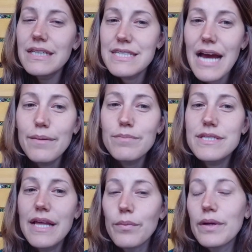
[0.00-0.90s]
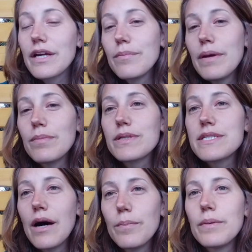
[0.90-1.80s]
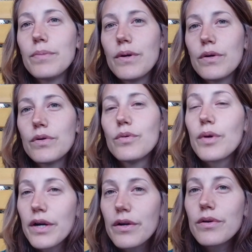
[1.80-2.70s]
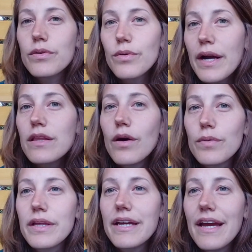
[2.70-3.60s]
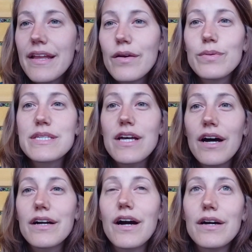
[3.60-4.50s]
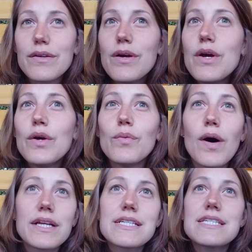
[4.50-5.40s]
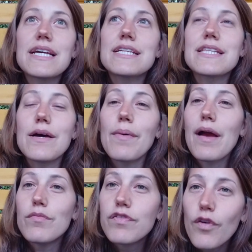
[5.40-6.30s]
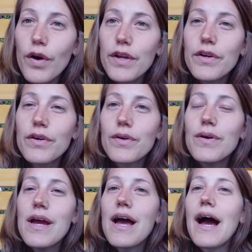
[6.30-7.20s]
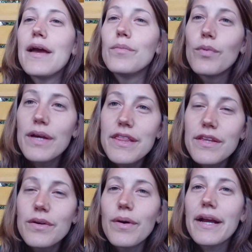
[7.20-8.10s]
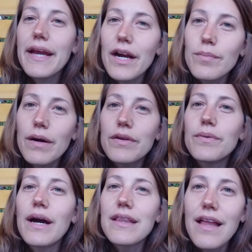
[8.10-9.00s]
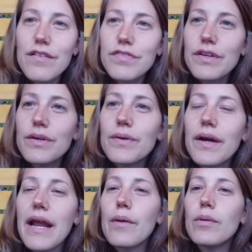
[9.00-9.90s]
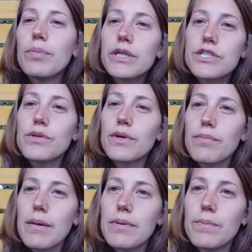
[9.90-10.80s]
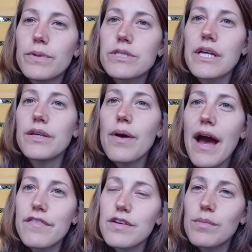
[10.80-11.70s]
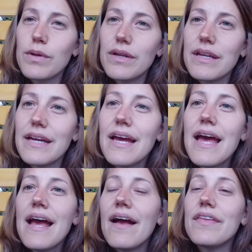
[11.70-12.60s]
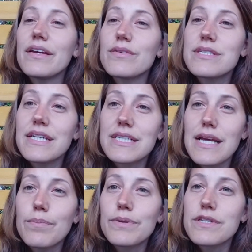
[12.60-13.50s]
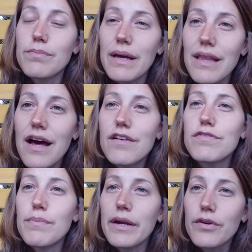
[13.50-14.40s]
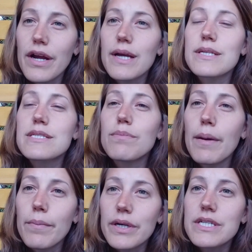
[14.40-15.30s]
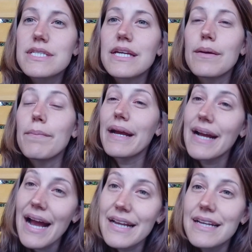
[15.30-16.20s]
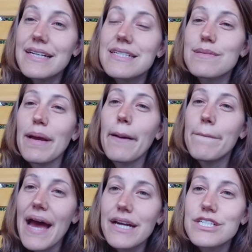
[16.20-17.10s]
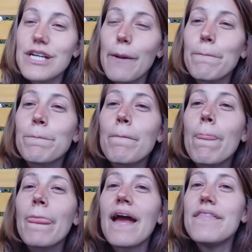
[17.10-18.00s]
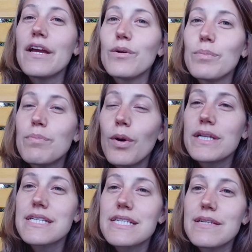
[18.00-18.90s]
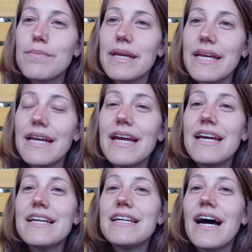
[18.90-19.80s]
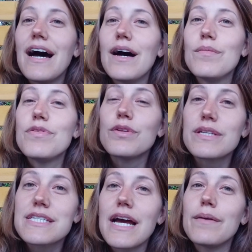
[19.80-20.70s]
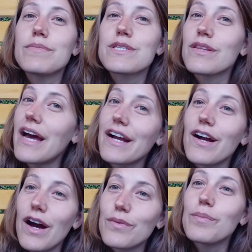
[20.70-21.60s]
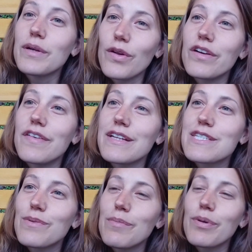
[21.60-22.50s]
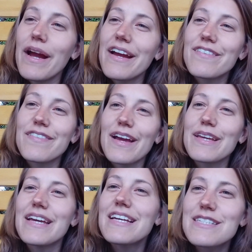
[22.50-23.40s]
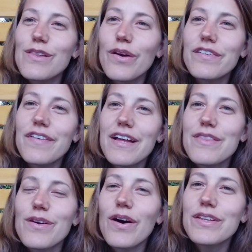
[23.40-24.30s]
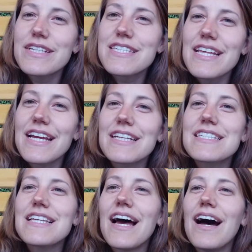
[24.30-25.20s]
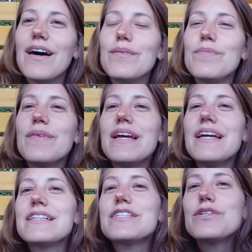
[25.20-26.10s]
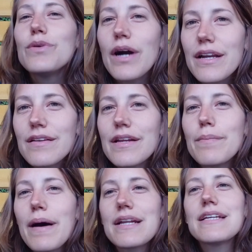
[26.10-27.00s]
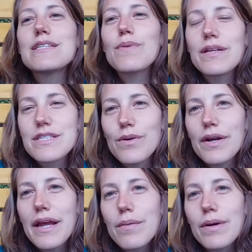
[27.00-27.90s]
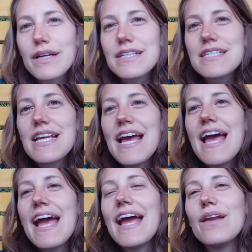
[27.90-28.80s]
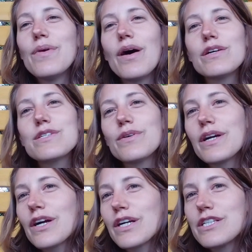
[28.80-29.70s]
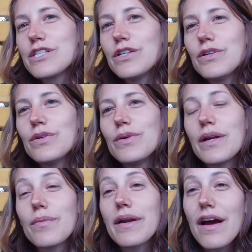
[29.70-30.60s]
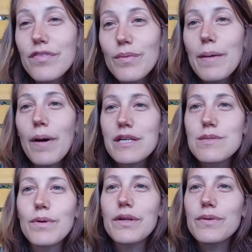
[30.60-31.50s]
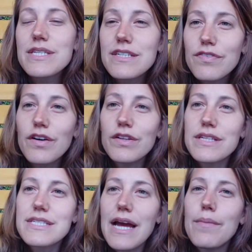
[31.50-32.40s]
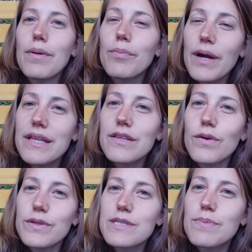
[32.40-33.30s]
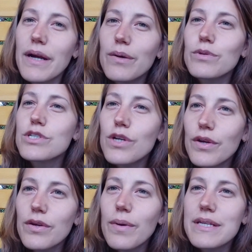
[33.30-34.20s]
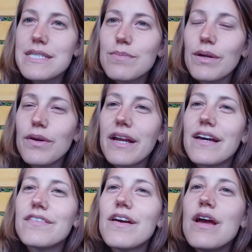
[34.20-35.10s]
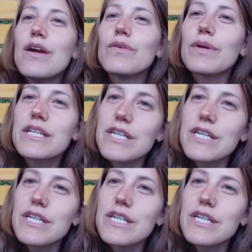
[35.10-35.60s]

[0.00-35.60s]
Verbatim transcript: times that we could be able to help people who were quite lonely and who we saw God wanted to say to them, I am for you, I am with you, I care about you, I love you, and I will put you with my people so that you have community and that you see examples of my love, my grace, my mercy, my kindness, my compassion, and that you'll be pointed to me um, through this time so that God will be glorified. So we pray that He is glorified through all these things. Um, to Carolina and Pardi as well as to our neighbors. And we also encourage you in whatever way possible. I know it's difficult in this time, but pray that the Holy Spirit will show you ways to be creative. Reach